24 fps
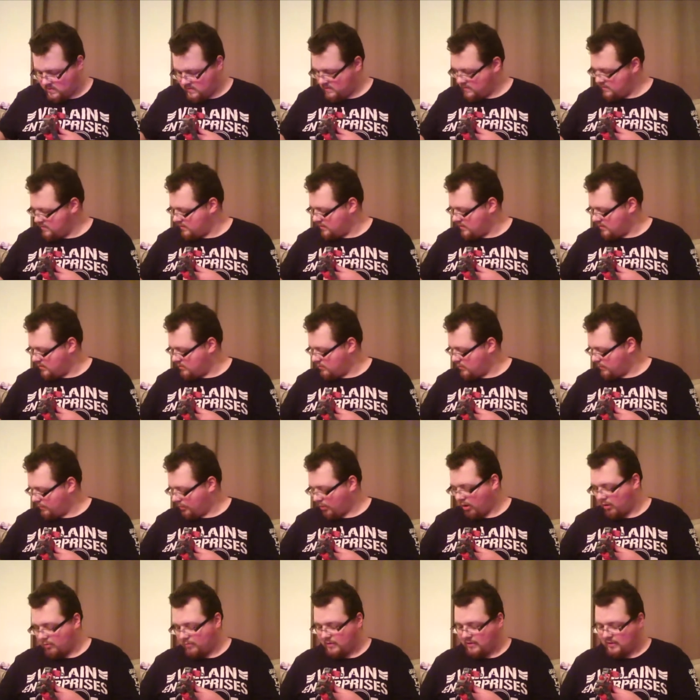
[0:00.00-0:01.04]
So we're
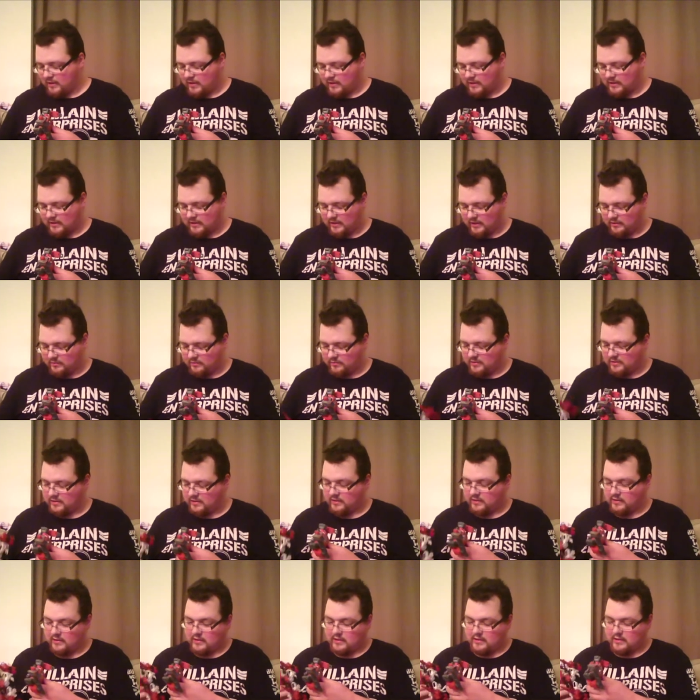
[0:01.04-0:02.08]
probably not going to use
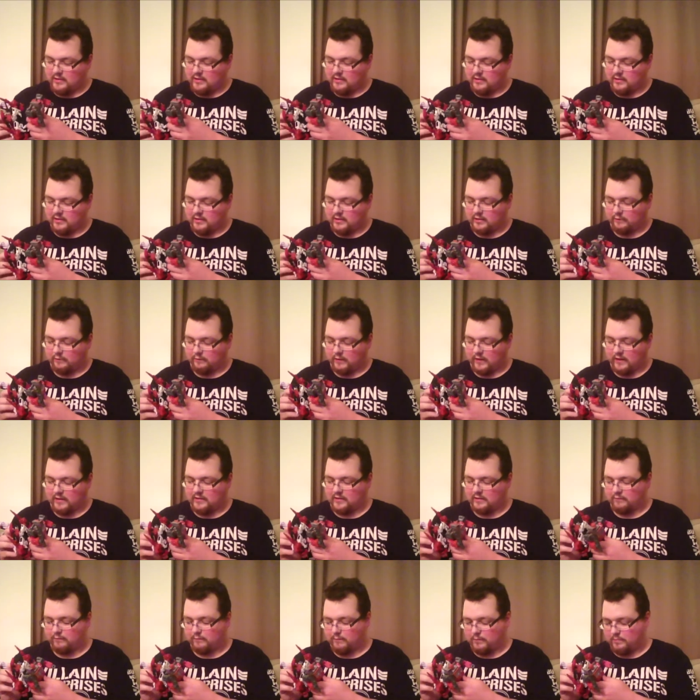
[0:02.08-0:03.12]
the
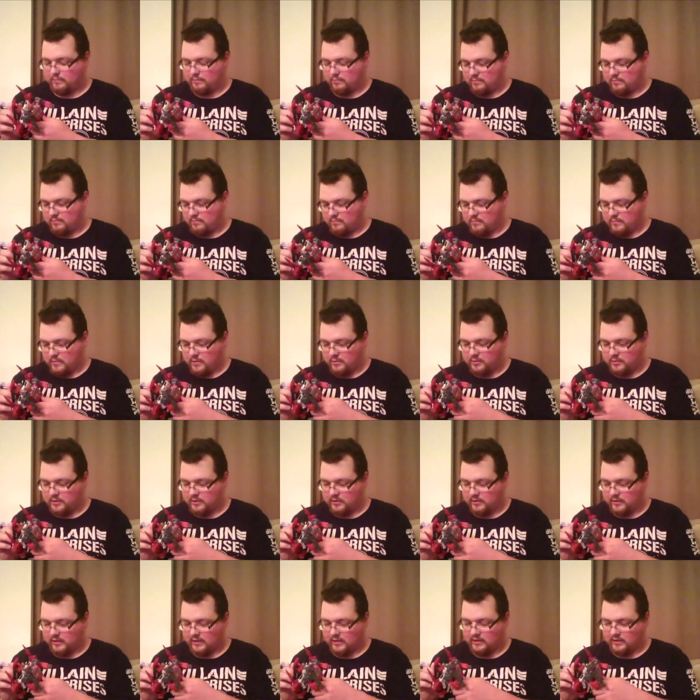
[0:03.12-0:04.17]
defensive motion,
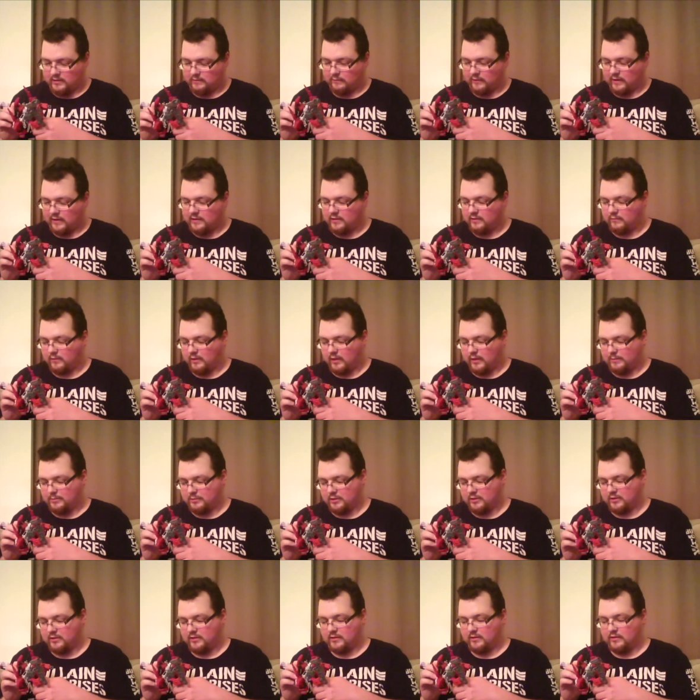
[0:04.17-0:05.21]
uh, defensive
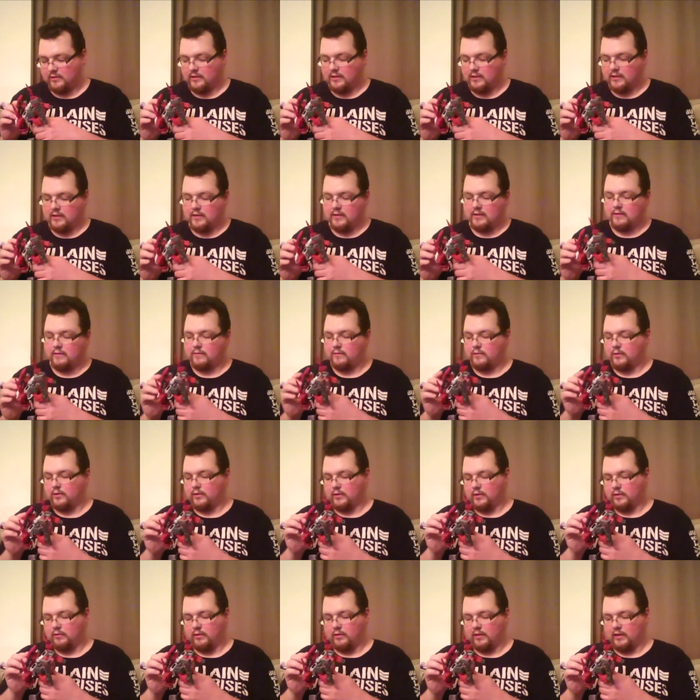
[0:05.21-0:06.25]
option for
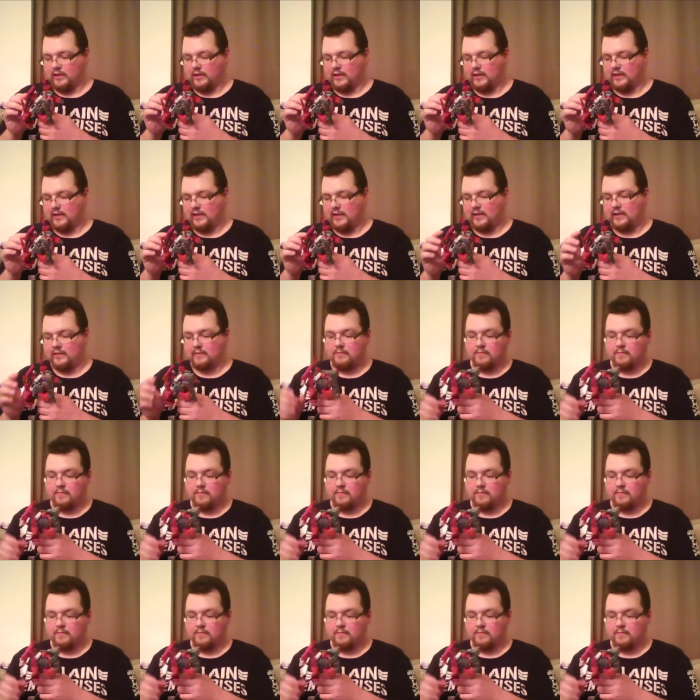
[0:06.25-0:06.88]
Ironhide.